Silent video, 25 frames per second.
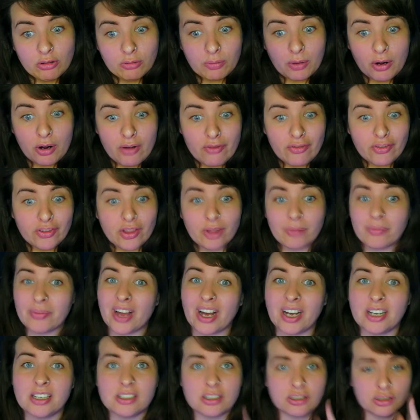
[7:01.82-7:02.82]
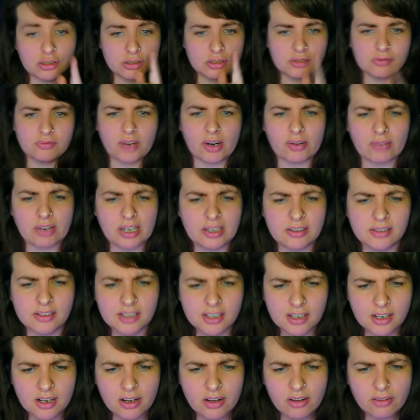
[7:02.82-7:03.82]
both of them. That is just very,
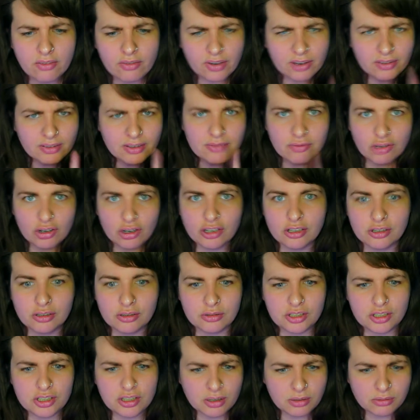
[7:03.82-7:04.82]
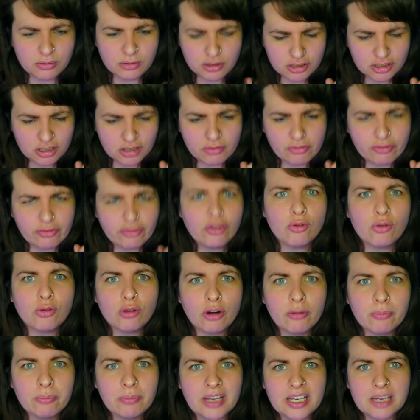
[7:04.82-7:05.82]
very rude. You don't you don't fall
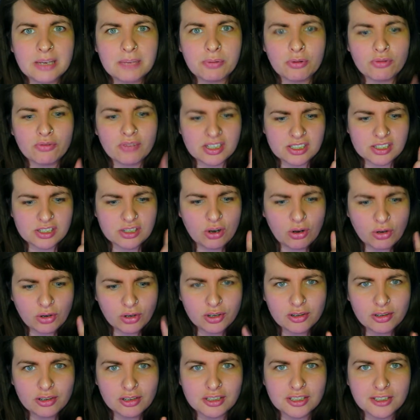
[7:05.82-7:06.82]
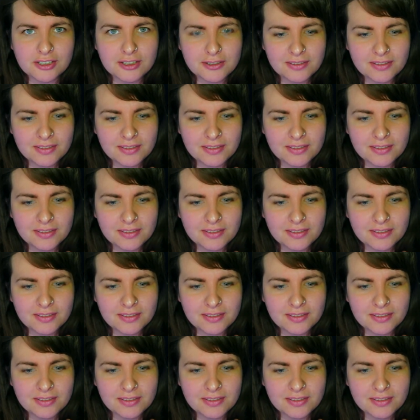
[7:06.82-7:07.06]
on people. That's not good.